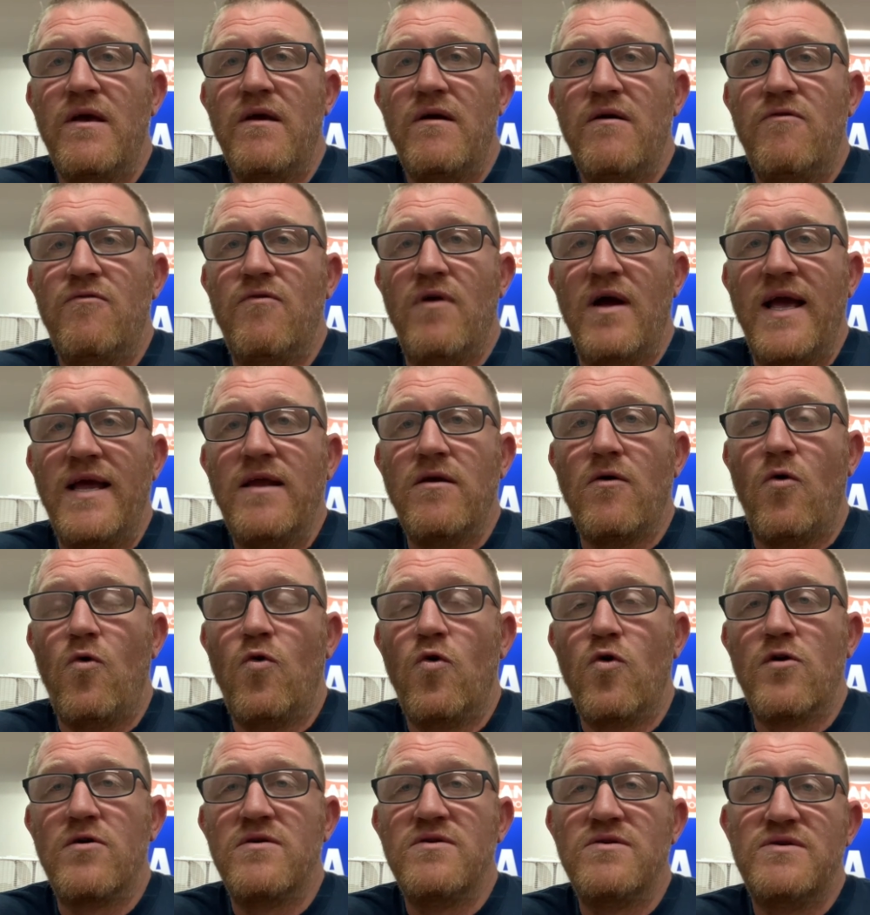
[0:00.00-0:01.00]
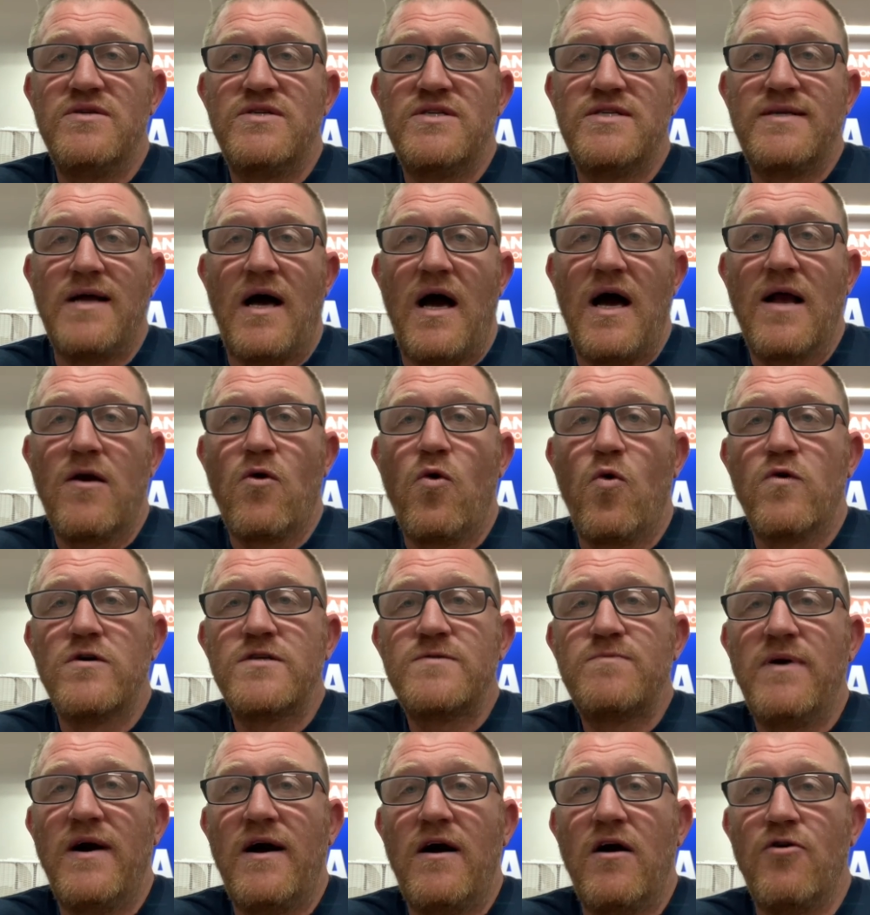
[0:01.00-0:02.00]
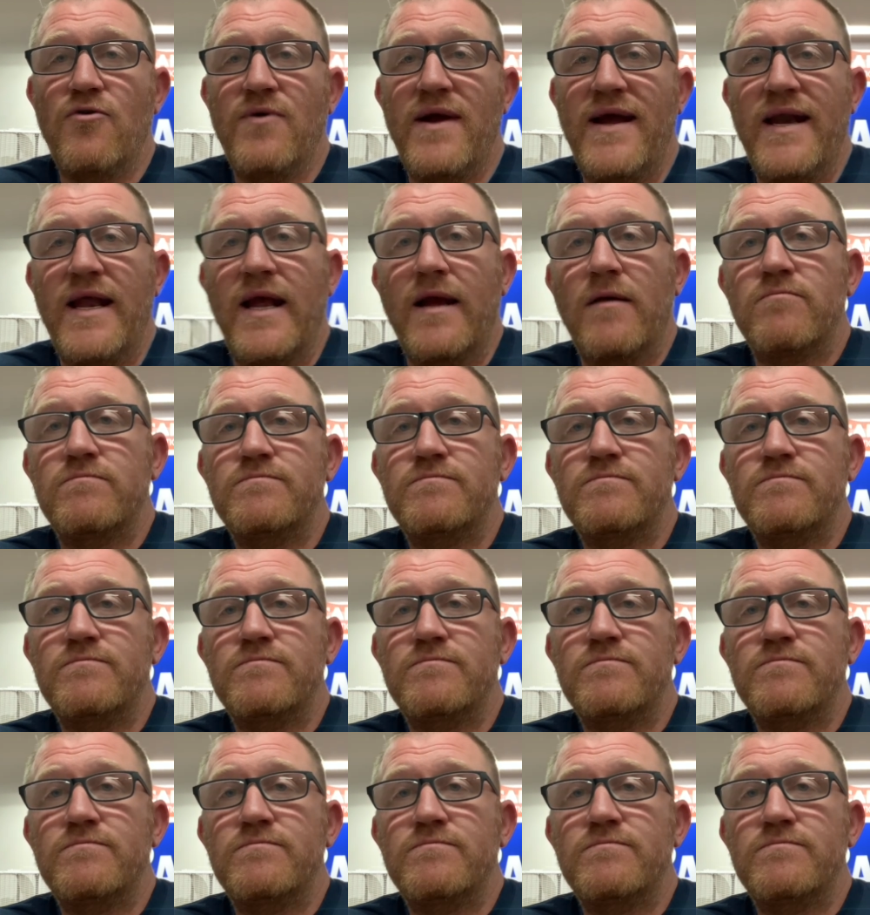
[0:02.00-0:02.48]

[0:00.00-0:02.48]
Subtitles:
right? Or stock horsepower rating.